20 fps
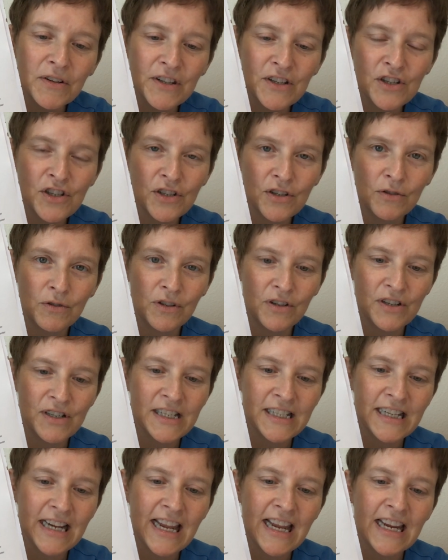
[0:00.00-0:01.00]
the shoulder
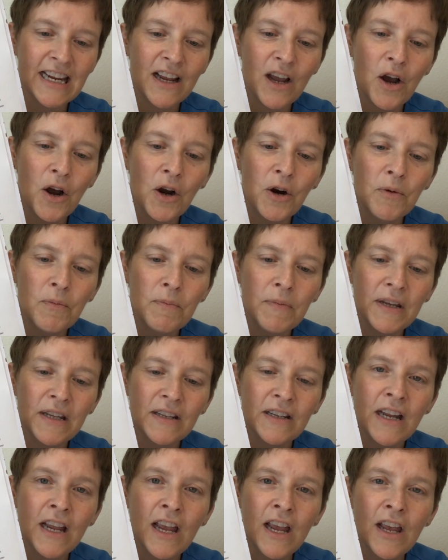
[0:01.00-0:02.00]
staying
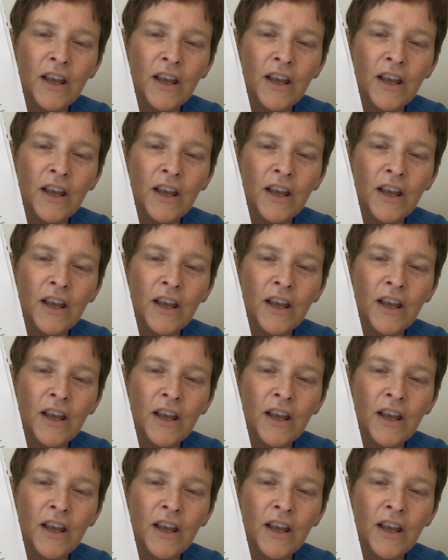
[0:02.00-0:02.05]
open,